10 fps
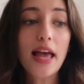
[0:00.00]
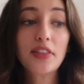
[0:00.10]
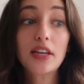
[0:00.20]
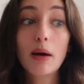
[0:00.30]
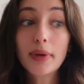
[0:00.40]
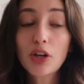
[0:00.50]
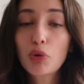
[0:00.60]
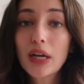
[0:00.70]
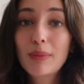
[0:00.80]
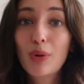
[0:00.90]
And the numbing
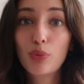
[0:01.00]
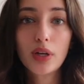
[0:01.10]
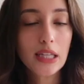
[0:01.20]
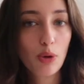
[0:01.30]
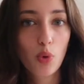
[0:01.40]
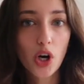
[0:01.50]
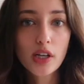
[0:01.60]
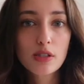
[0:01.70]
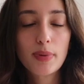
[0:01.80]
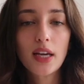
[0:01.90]
cream really
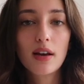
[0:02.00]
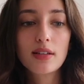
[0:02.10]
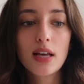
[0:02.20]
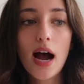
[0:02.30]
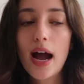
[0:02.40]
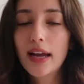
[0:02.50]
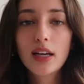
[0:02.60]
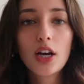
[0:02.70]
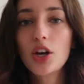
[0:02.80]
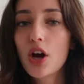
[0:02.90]
works because
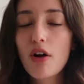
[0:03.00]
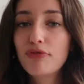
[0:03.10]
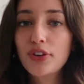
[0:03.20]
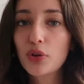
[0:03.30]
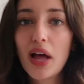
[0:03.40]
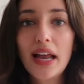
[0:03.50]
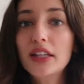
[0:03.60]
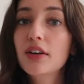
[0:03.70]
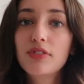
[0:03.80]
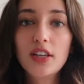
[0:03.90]
I could not feel
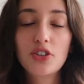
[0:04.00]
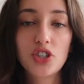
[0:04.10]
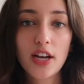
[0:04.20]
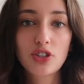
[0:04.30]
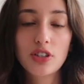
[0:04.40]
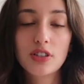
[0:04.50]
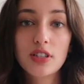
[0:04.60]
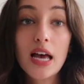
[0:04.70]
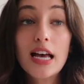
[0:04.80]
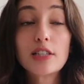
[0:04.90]
any of the
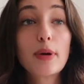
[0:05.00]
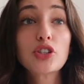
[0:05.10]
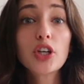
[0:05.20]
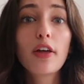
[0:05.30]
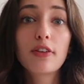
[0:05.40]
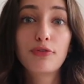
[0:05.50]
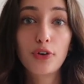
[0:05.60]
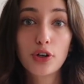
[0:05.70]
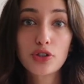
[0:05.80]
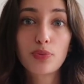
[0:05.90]
injections, especially on the
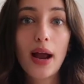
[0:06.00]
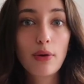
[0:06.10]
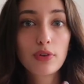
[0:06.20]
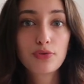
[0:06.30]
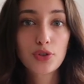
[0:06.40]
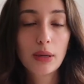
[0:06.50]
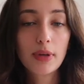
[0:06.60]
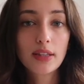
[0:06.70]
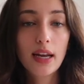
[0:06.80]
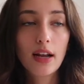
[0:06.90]
first round of
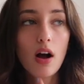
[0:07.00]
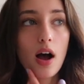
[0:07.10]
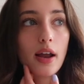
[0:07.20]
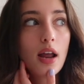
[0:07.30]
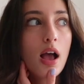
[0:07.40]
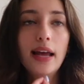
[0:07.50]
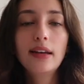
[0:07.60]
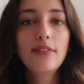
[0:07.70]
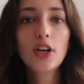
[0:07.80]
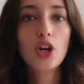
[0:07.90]
treatment that I got. I
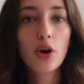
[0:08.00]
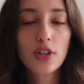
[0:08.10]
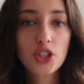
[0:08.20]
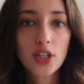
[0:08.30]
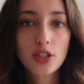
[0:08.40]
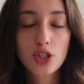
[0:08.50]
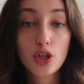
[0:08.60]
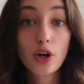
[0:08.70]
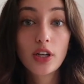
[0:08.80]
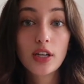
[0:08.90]
didn't even know that she had
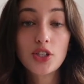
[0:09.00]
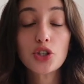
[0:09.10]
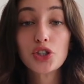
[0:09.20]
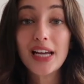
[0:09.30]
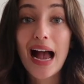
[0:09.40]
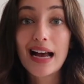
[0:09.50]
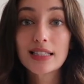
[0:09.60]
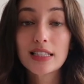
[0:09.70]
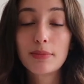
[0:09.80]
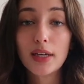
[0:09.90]
started until she
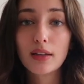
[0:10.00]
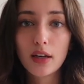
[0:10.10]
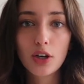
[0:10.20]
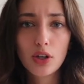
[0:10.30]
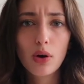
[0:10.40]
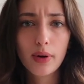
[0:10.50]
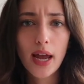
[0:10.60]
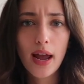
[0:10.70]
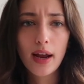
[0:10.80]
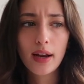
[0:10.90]
asked me, like, are you
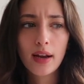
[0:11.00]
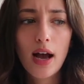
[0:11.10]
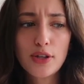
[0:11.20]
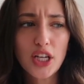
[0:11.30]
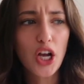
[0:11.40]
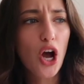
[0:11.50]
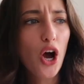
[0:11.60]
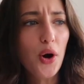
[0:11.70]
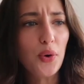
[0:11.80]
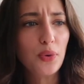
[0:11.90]
okay? I was like,
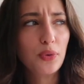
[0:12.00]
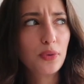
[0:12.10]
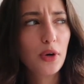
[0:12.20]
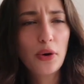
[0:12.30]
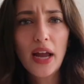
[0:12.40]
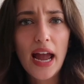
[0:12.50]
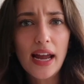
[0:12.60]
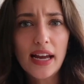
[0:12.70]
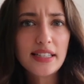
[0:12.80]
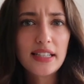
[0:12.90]
oh.
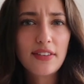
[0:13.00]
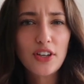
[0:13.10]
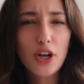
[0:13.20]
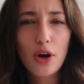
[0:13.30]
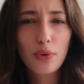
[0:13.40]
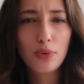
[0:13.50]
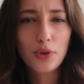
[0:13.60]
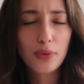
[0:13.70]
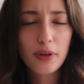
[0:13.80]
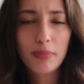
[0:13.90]
Okay, I didn't even know
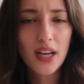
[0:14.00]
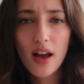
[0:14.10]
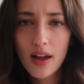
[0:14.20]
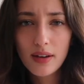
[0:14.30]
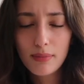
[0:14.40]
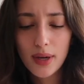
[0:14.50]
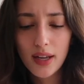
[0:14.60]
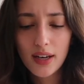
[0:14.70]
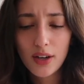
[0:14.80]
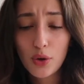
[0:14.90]
you had begun,
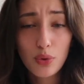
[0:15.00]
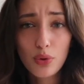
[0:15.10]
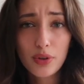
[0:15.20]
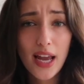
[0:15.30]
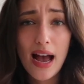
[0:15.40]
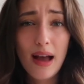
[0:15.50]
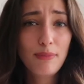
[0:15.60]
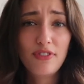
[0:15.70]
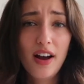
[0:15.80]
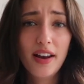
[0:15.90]
but cool, yeah,
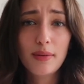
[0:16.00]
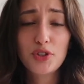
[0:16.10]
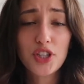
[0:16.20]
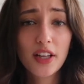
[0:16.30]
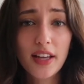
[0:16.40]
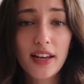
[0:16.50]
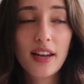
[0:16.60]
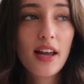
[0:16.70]
I'm fine, I'm chilling.